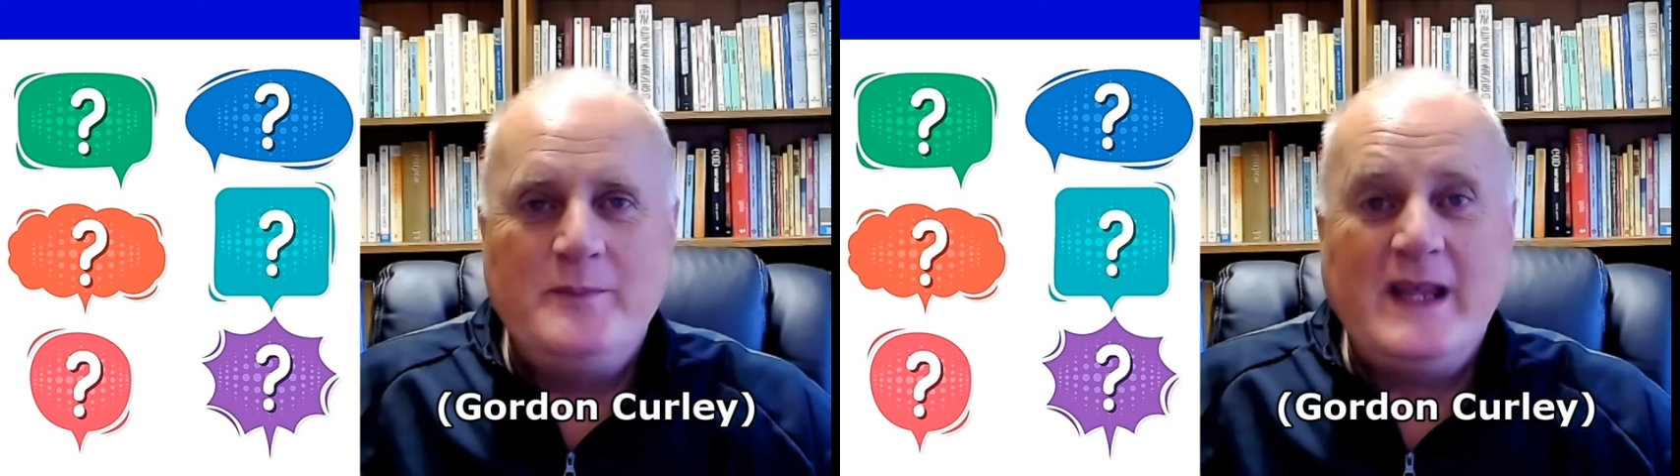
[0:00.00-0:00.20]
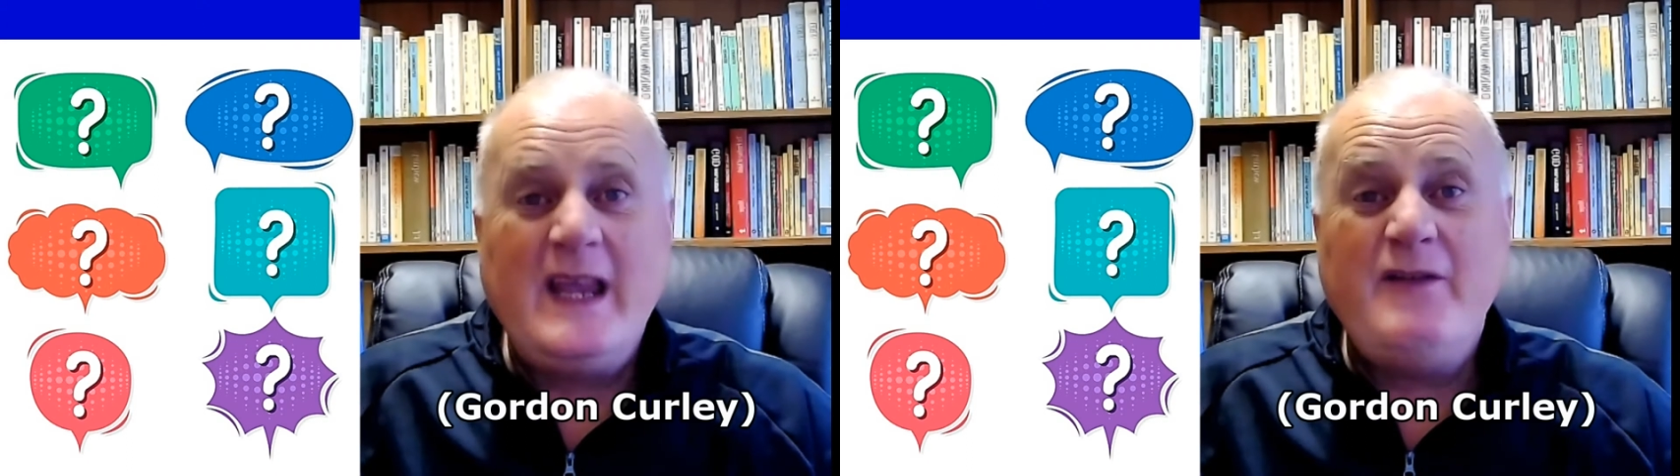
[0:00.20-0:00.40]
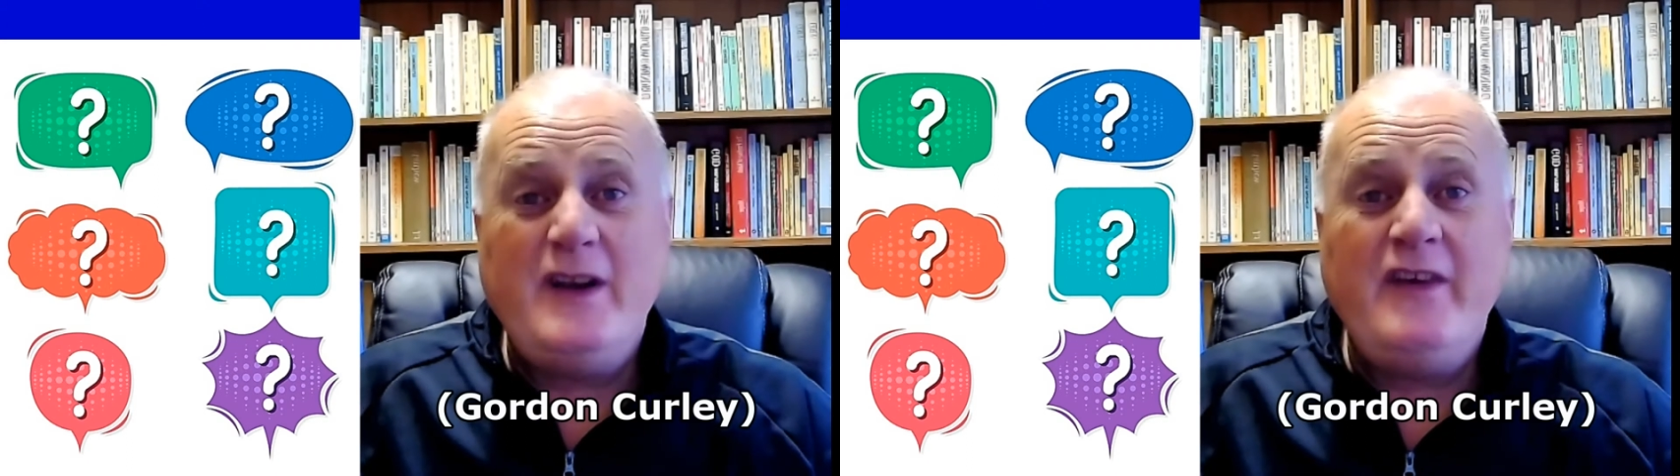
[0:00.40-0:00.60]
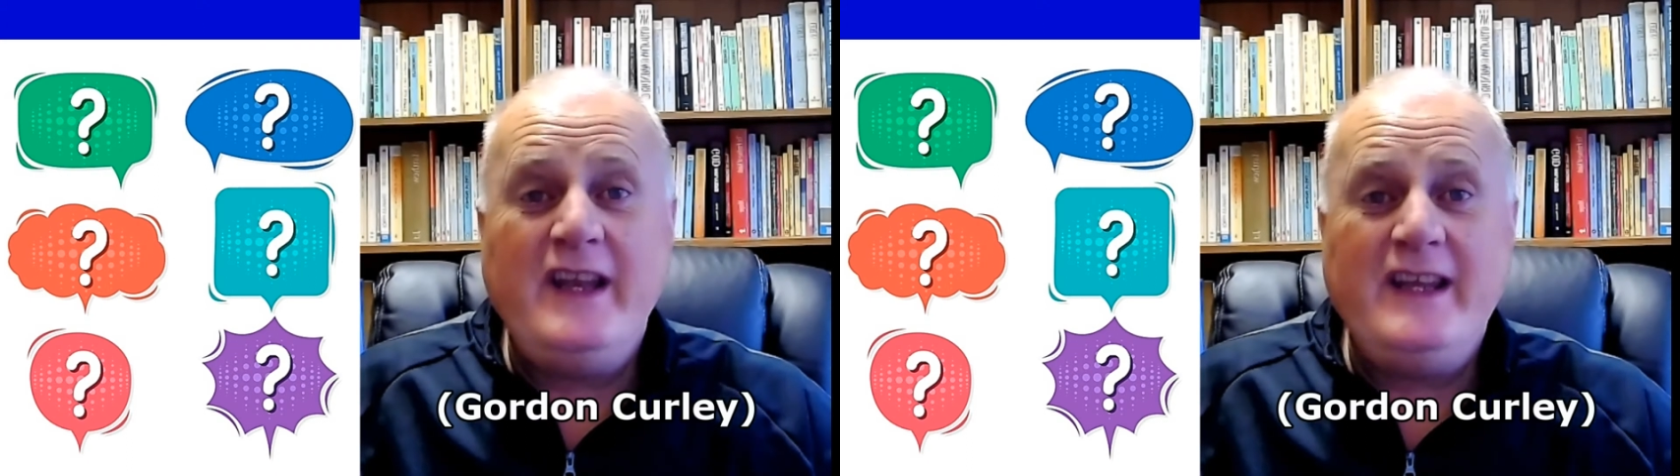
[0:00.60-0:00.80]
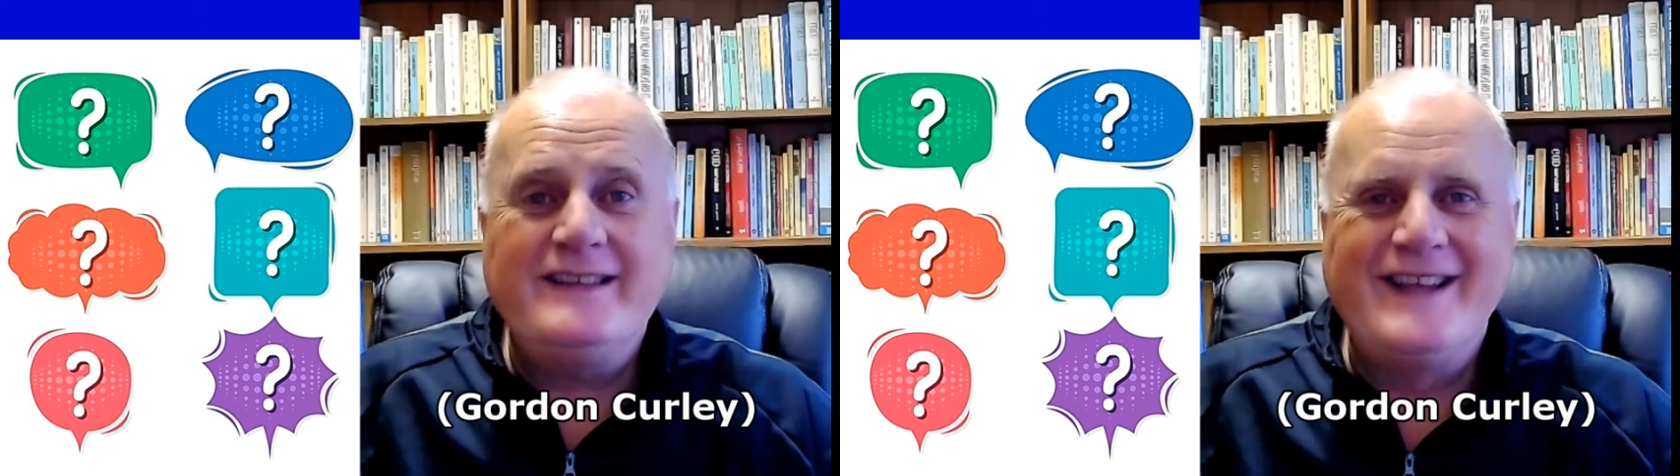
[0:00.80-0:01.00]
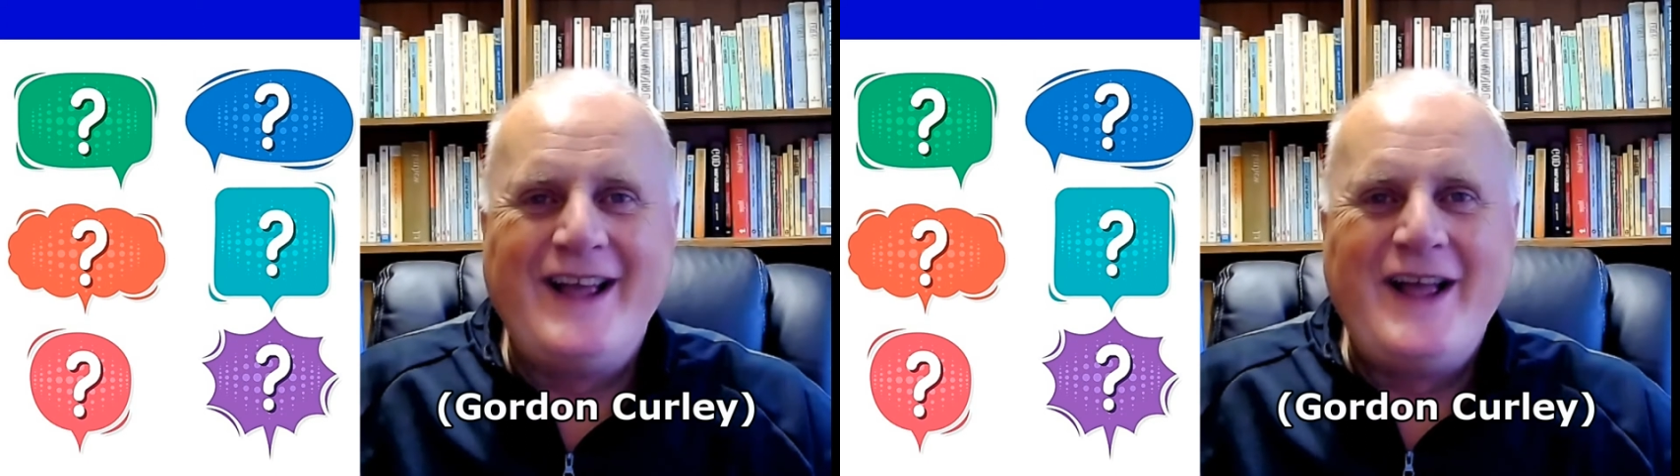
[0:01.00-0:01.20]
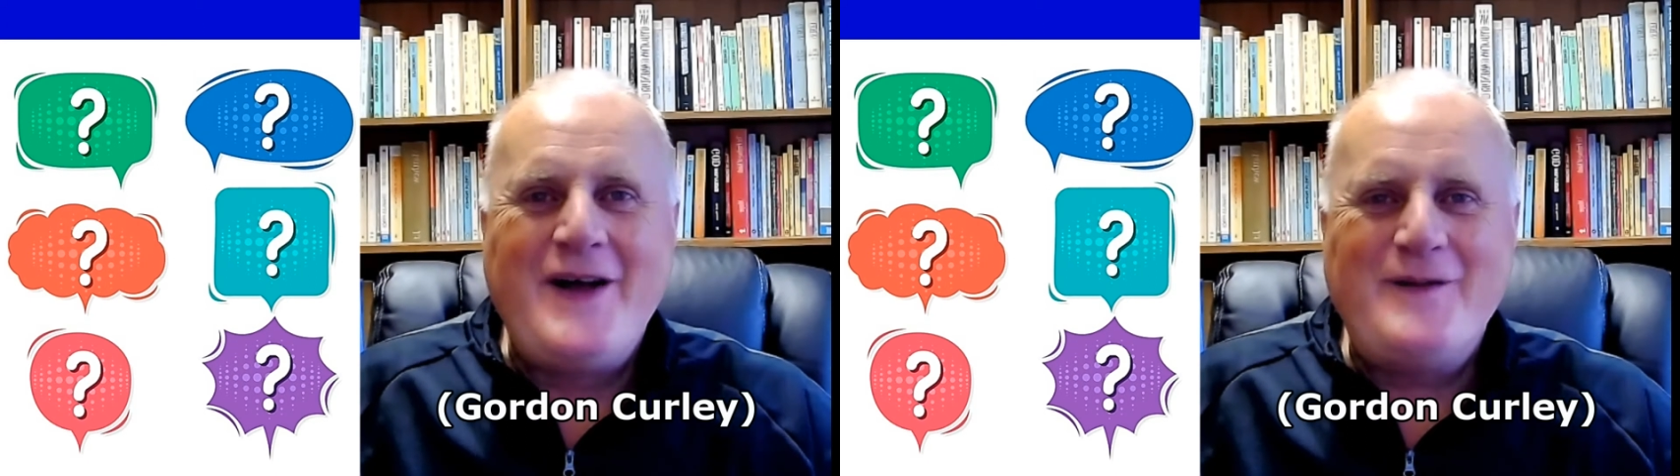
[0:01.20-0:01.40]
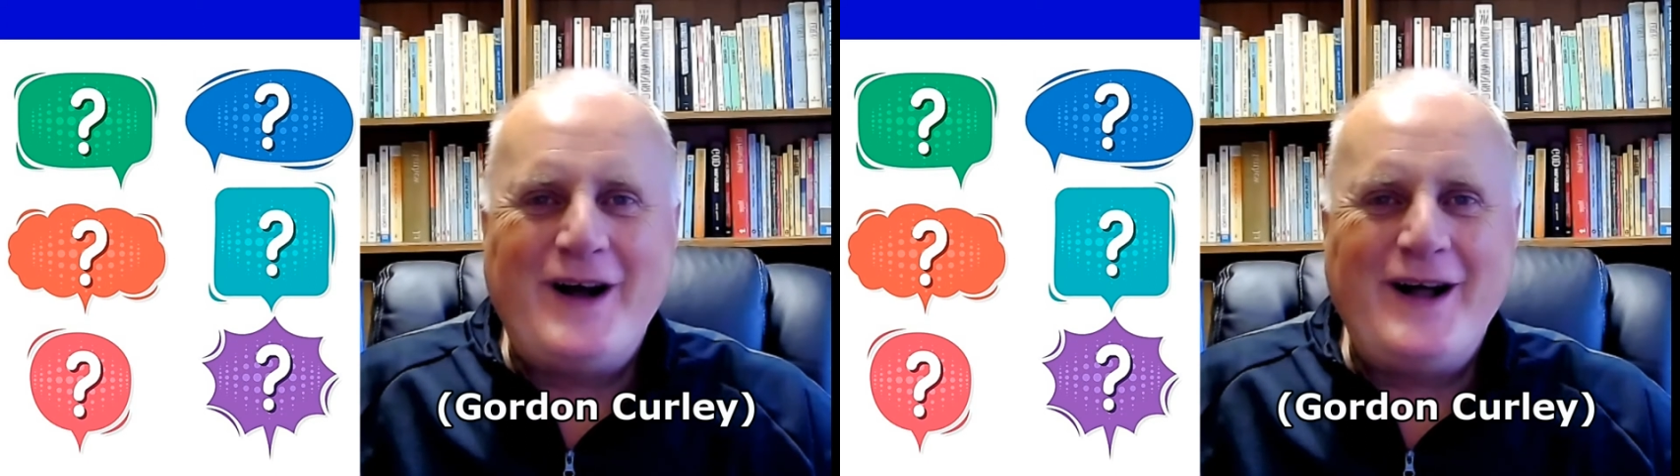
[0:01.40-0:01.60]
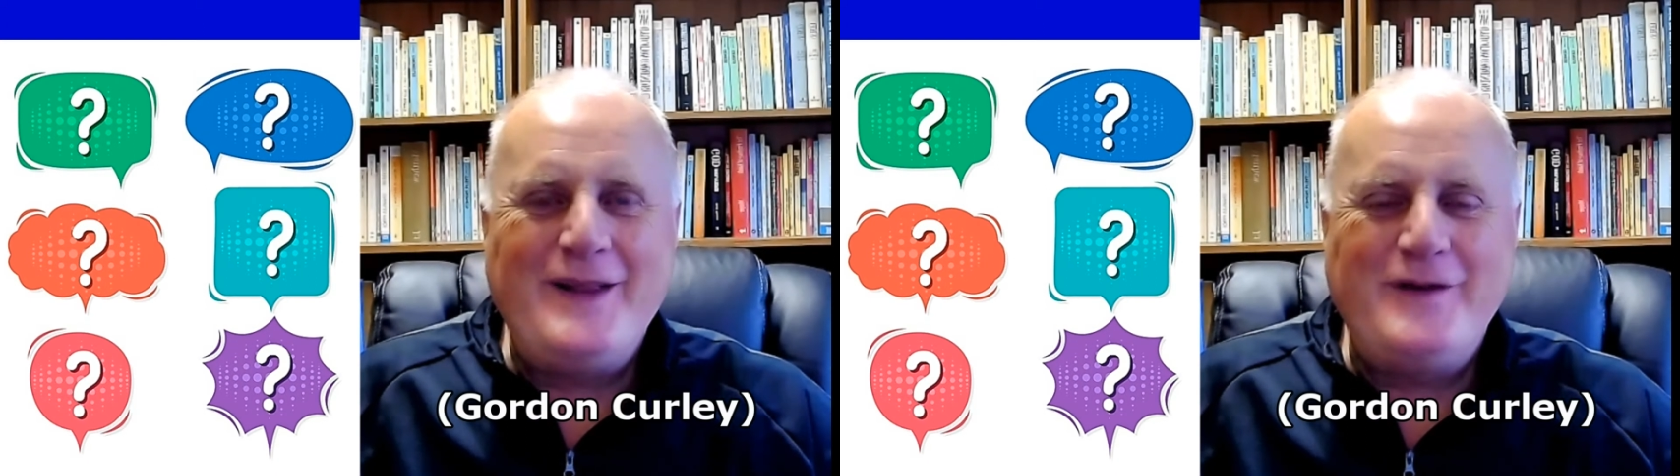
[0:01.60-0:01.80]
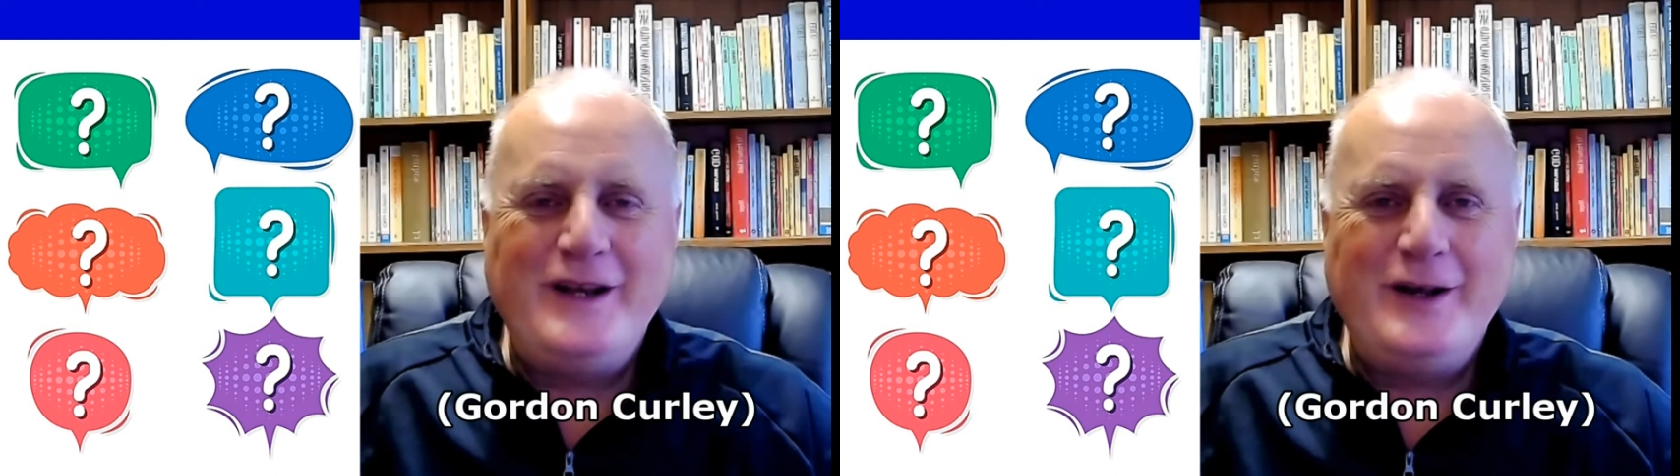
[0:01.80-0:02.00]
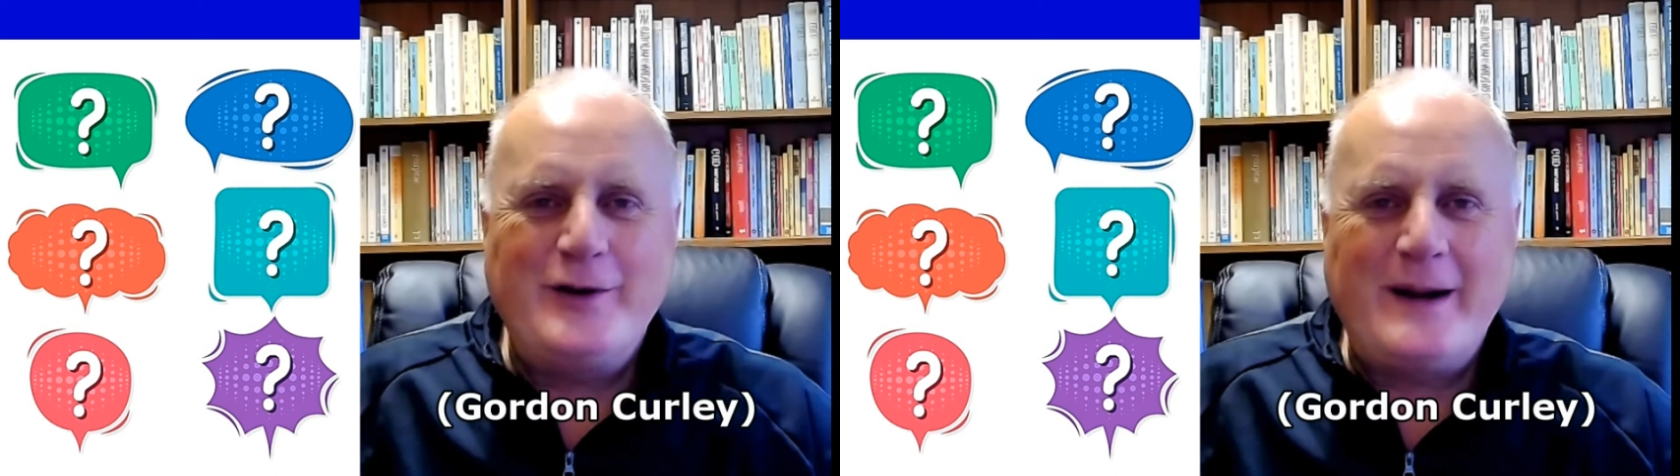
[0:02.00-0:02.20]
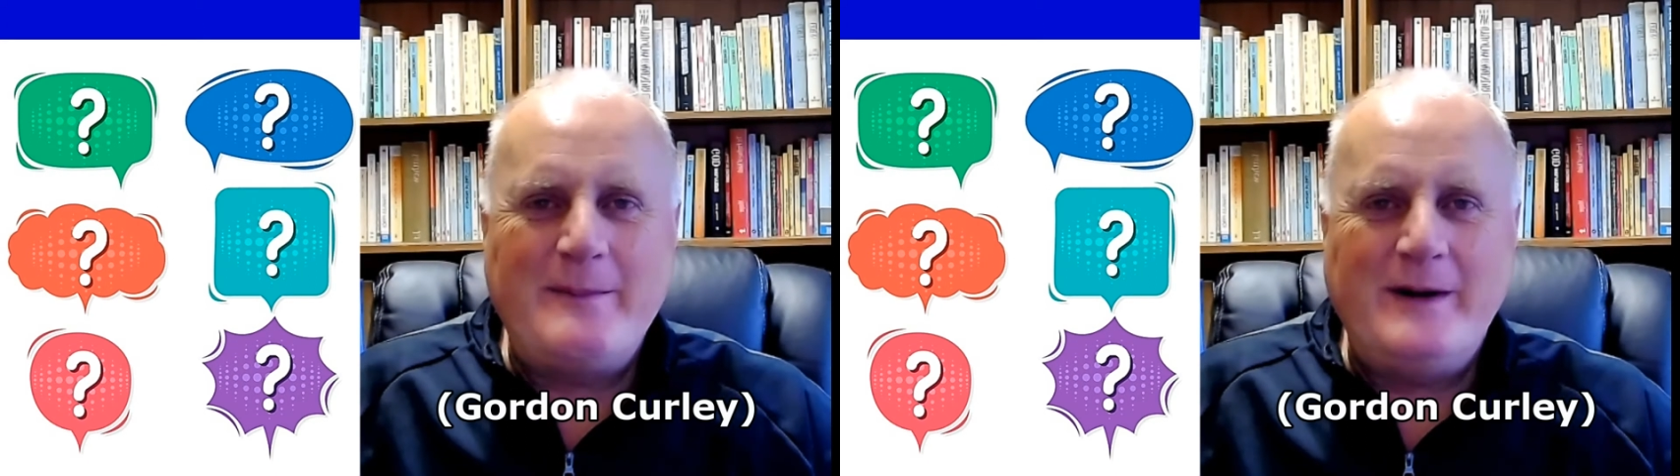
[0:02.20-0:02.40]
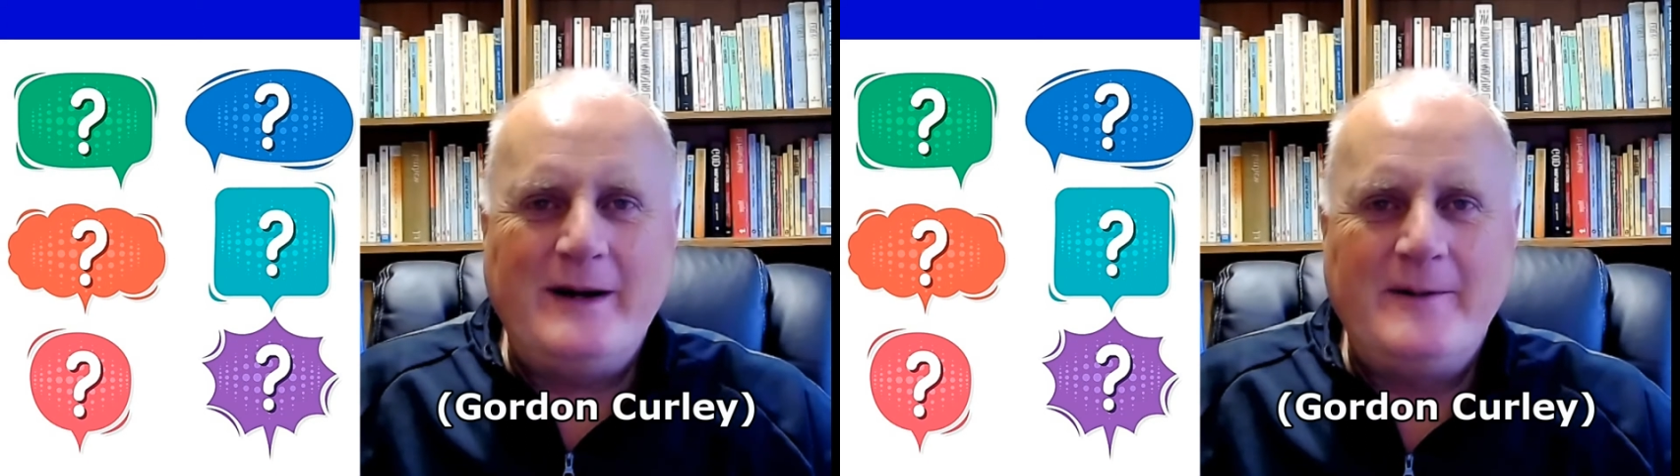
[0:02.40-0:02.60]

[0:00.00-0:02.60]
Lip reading: even if it is via the video camera.